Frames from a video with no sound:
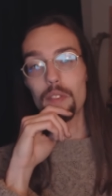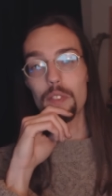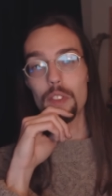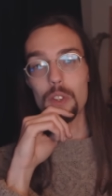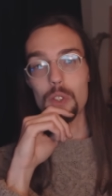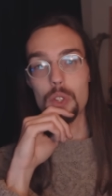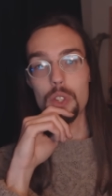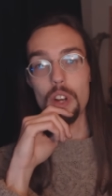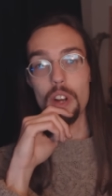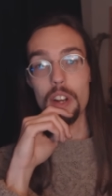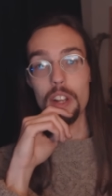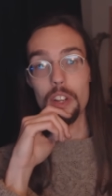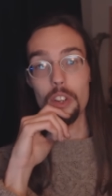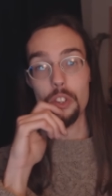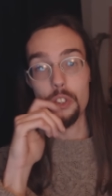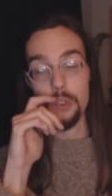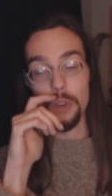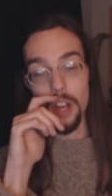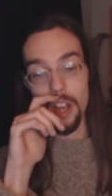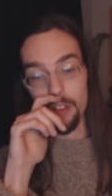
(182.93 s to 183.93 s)
if they're starting
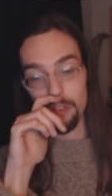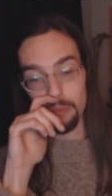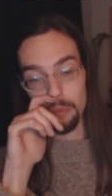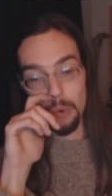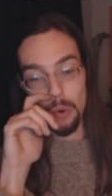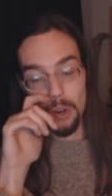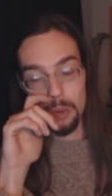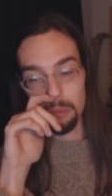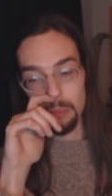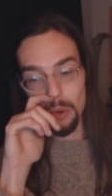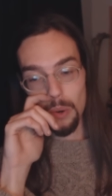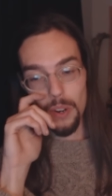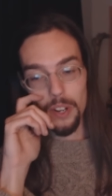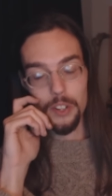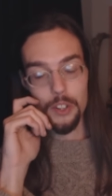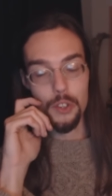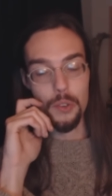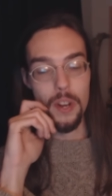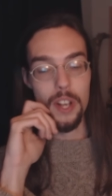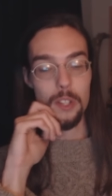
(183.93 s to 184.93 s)
to drive more and more
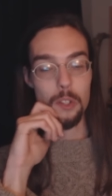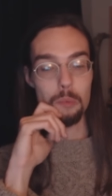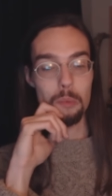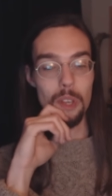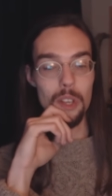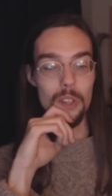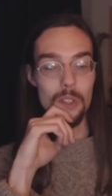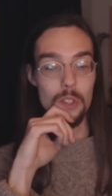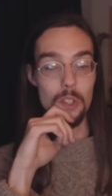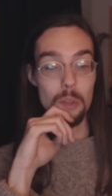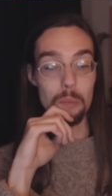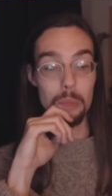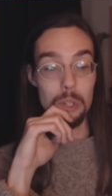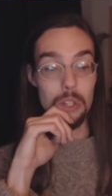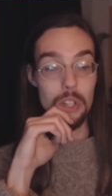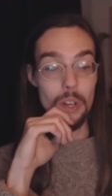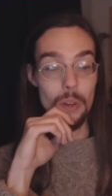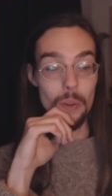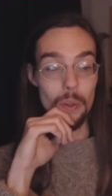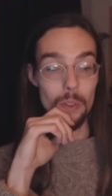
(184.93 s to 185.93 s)
interest because of the
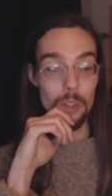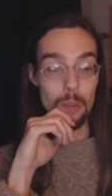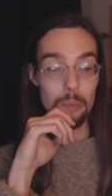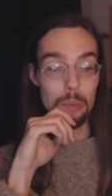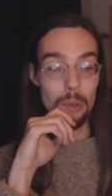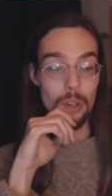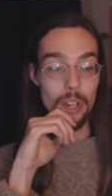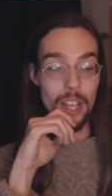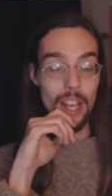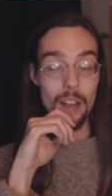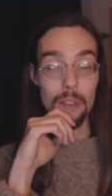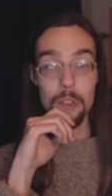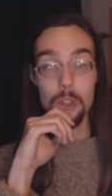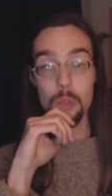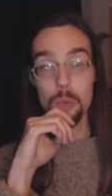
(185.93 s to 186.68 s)
material they're putting out,